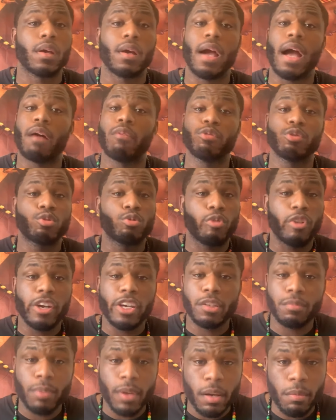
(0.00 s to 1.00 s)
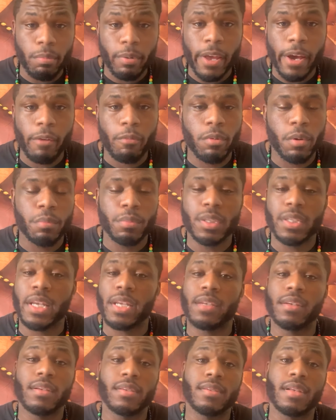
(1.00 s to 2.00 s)
I was raised by a black woman. That
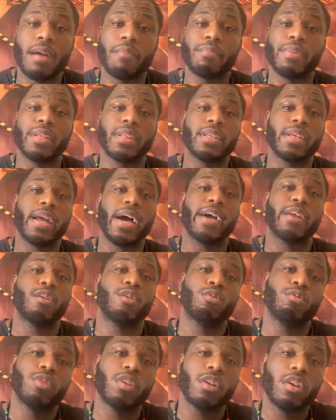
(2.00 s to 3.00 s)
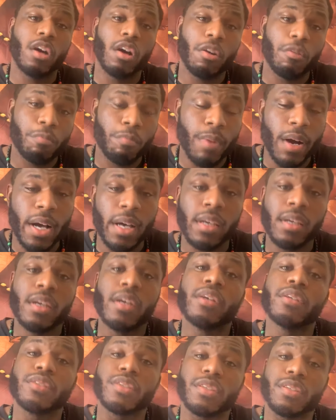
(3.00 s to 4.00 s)
does not mean that I don't love my
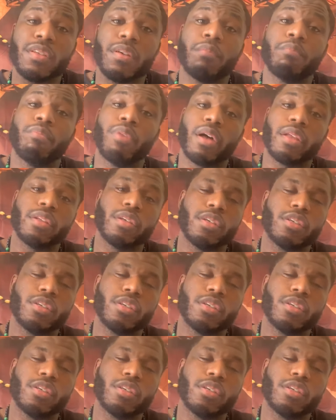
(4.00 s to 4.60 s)
sister and brother.